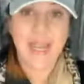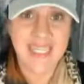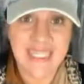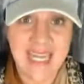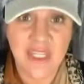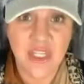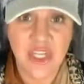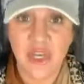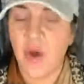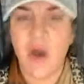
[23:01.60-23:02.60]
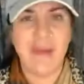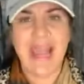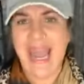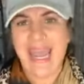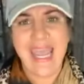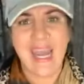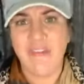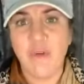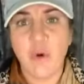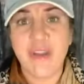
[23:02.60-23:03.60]
says to you, Oh my God, I can't
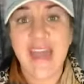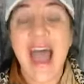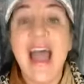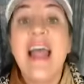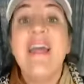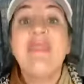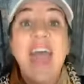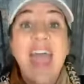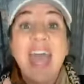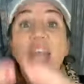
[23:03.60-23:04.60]
afford that. Then